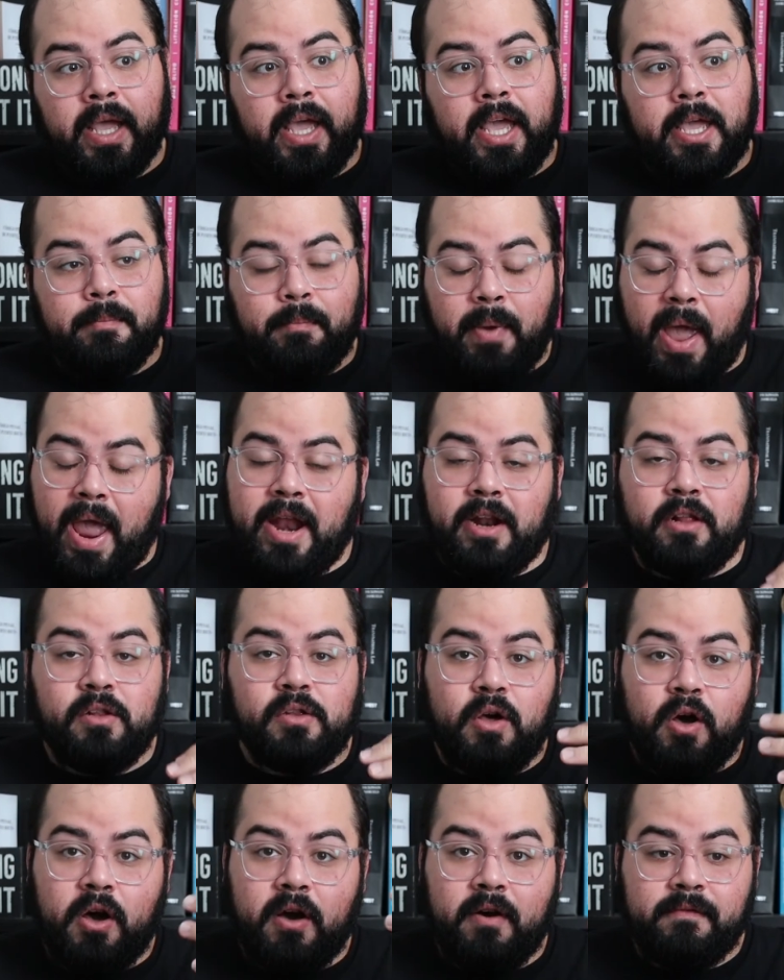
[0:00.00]
a
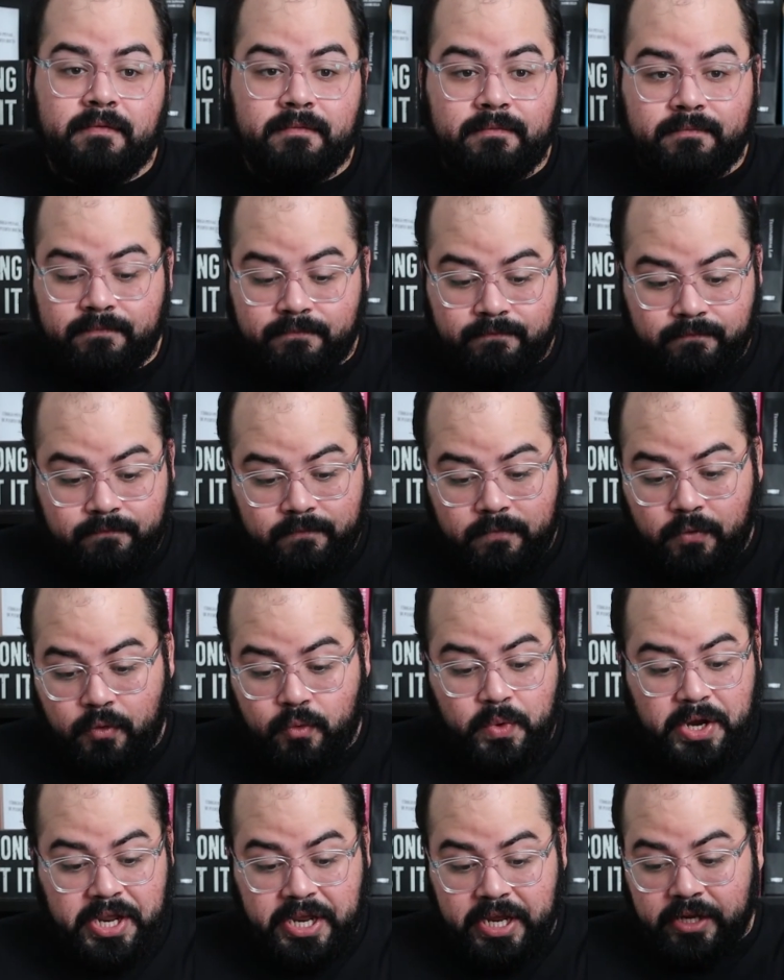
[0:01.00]
panel of
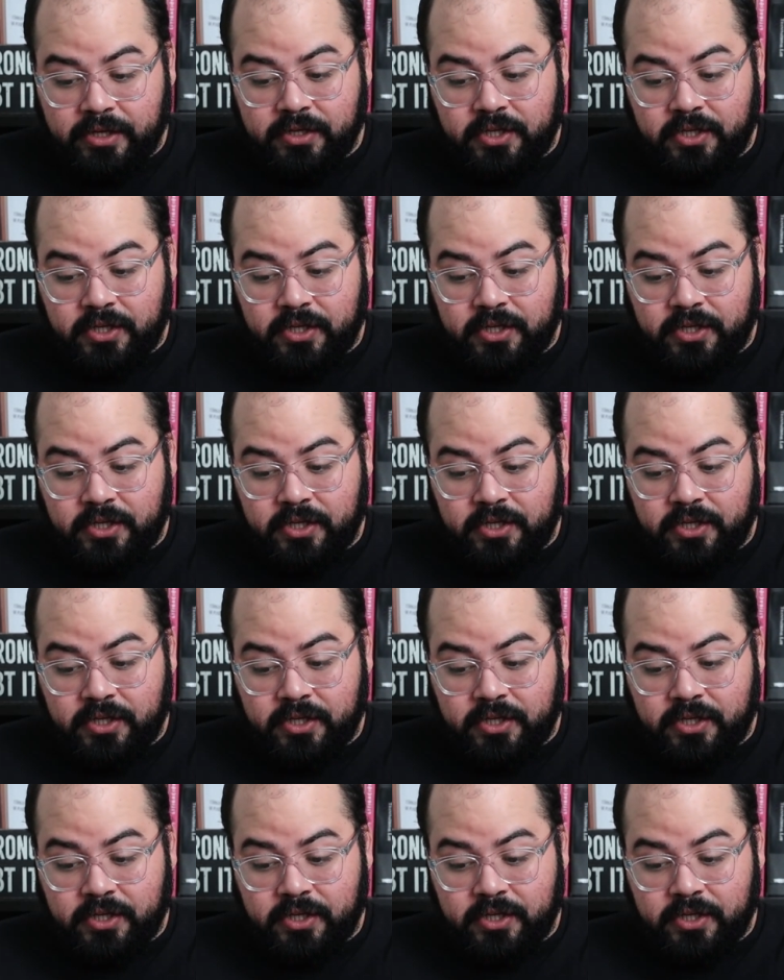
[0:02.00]
3